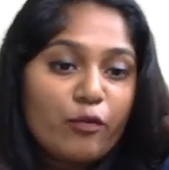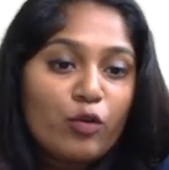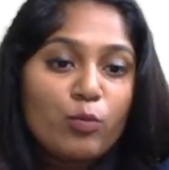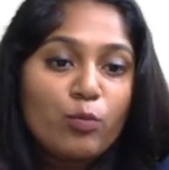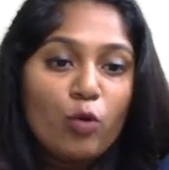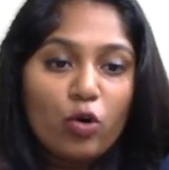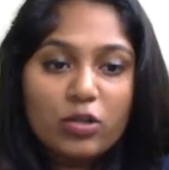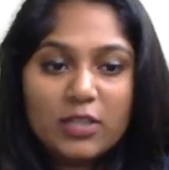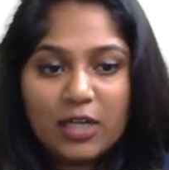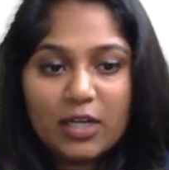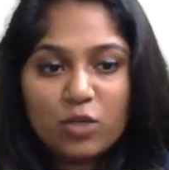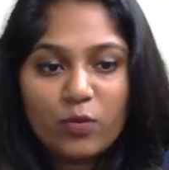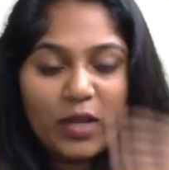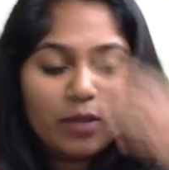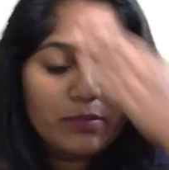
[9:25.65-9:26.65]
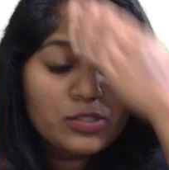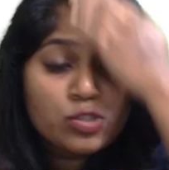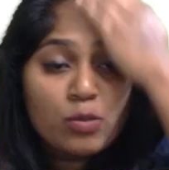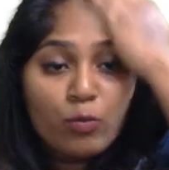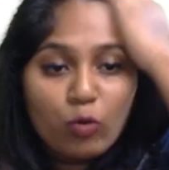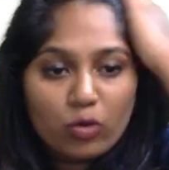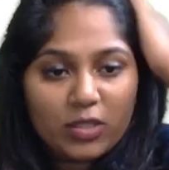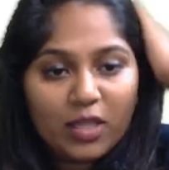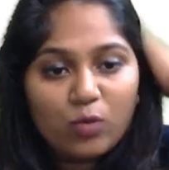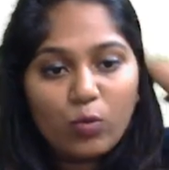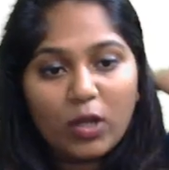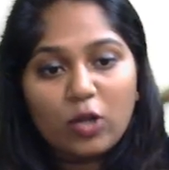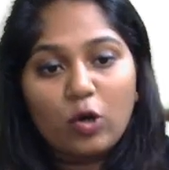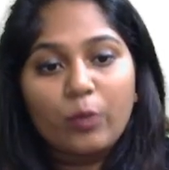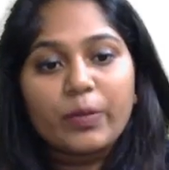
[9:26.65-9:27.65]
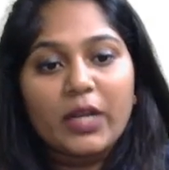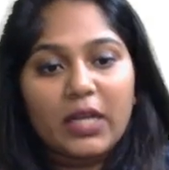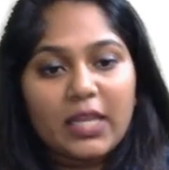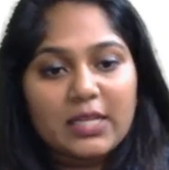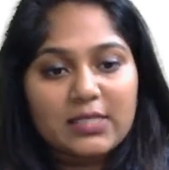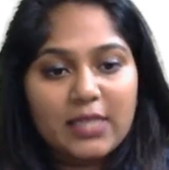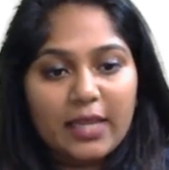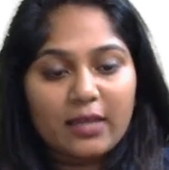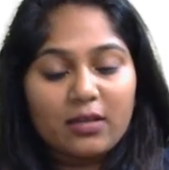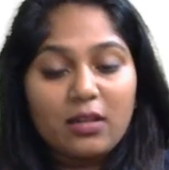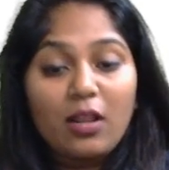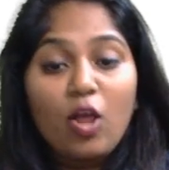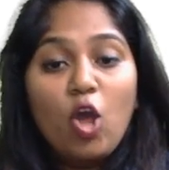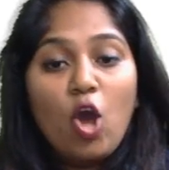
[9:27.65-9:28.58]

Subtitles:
for more than 12 months or more than one operating cycle,